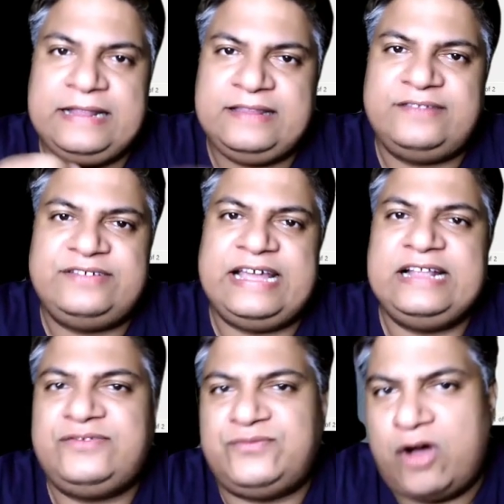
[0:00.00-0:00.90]
in the
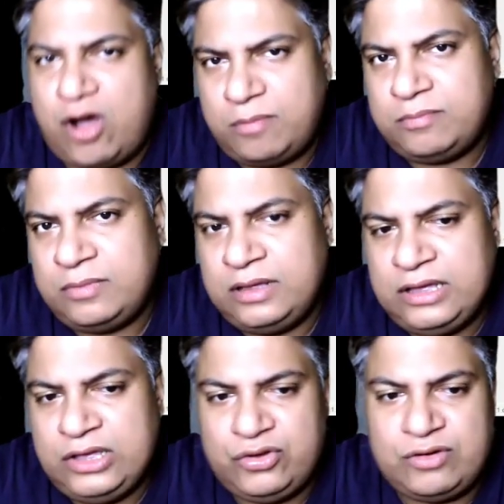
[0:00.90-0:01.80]
change form,
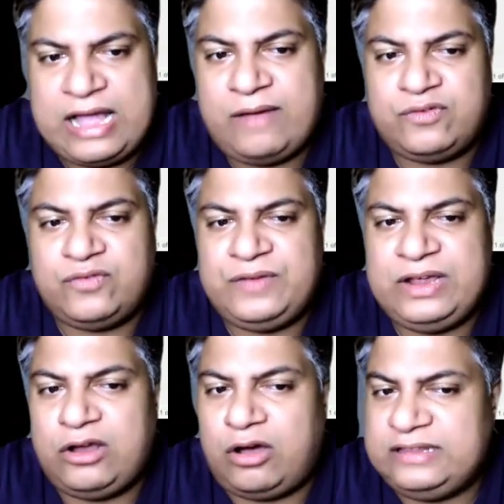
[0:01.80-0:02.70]
you have to
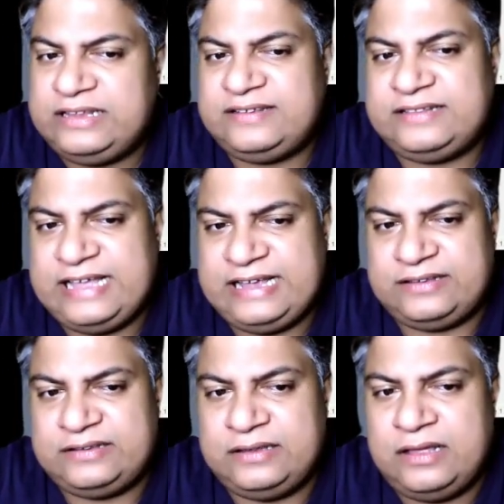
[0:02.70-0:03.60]
fill all these
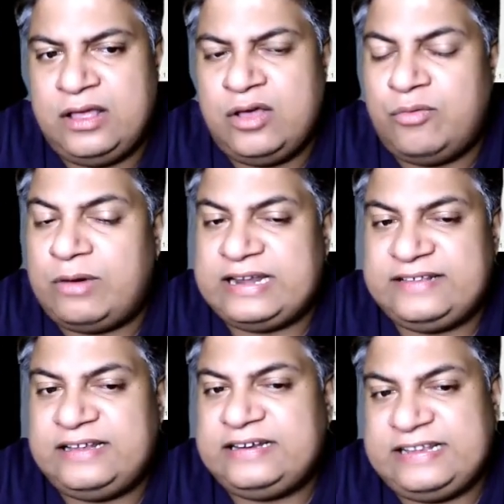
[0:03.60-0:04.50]
things. What
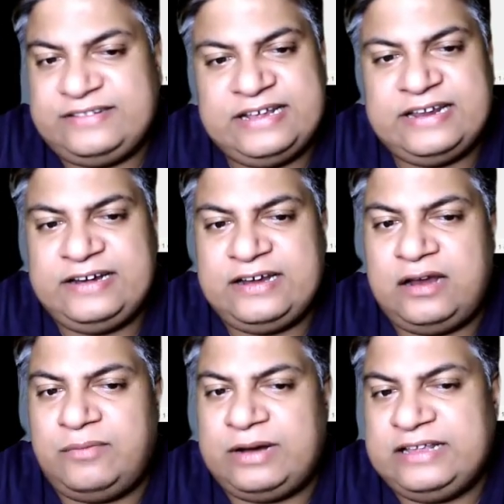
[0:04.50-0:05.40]
is the testing
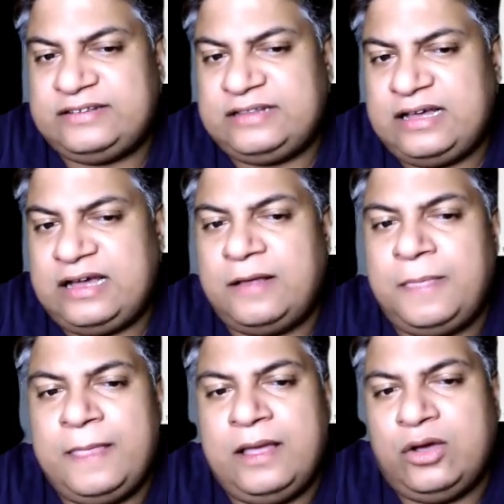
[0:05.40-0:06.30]
result? What is the
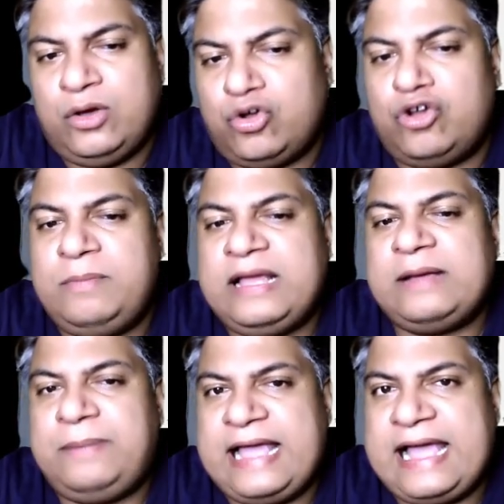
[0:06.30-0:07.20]

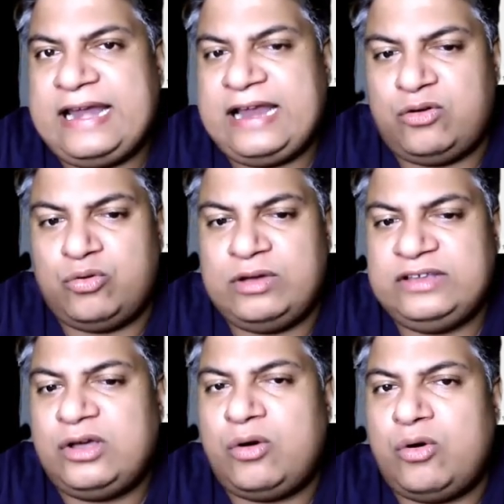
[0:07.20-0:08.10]
rollback plan? And who
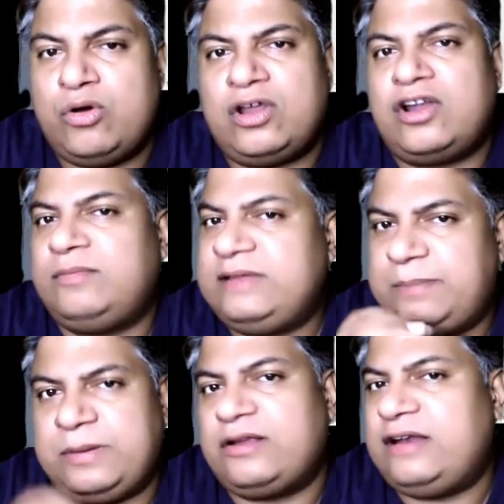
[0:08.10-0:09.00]
is the owner of
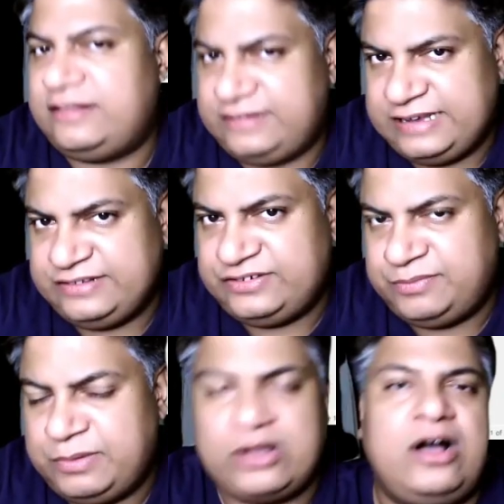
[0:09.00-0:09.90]
that particular
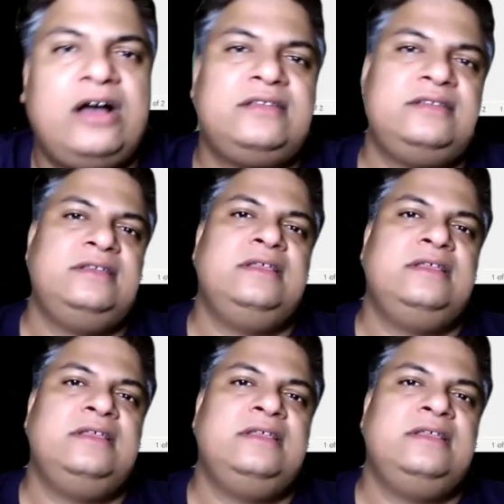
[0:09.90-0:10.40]
change? Because